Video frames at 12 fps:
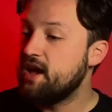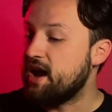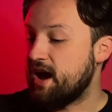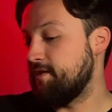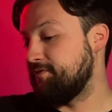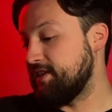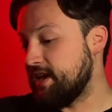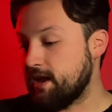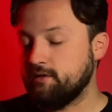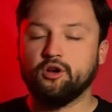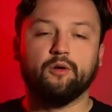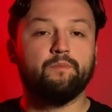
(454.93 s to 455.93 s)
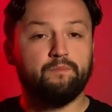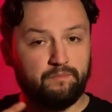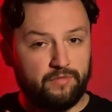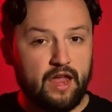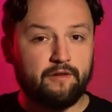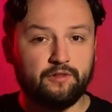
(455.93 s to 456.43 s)
I have yet,
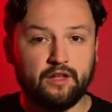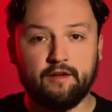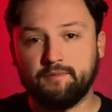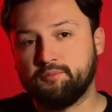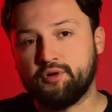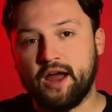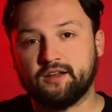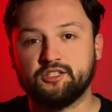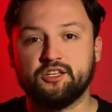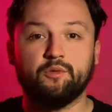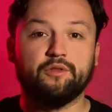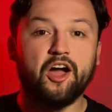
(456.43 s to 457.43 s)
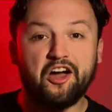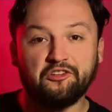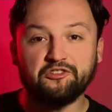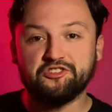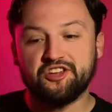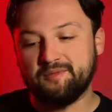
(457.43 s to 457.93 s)
thankfully I've been practicing with
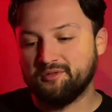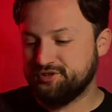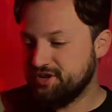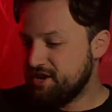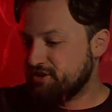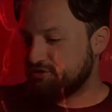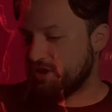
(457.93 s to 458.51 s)
other sabers, so